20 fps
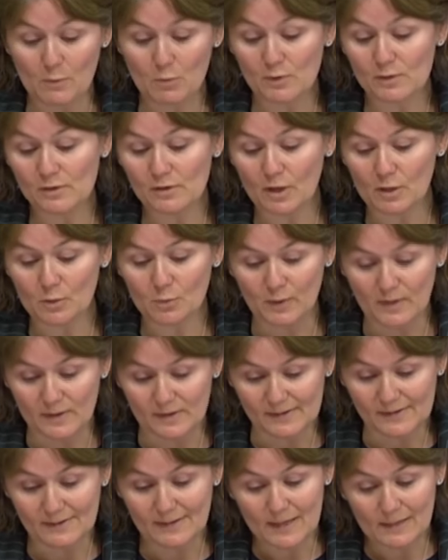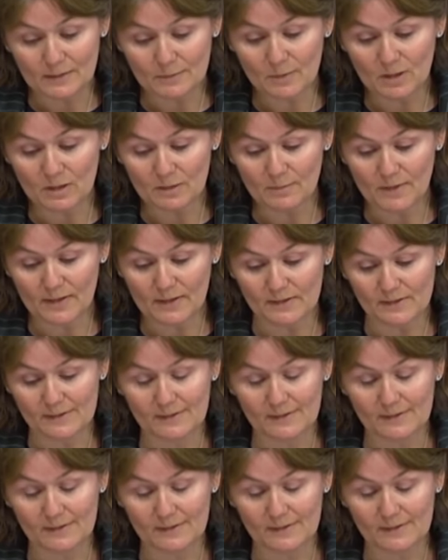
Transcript: I will start with a statement by the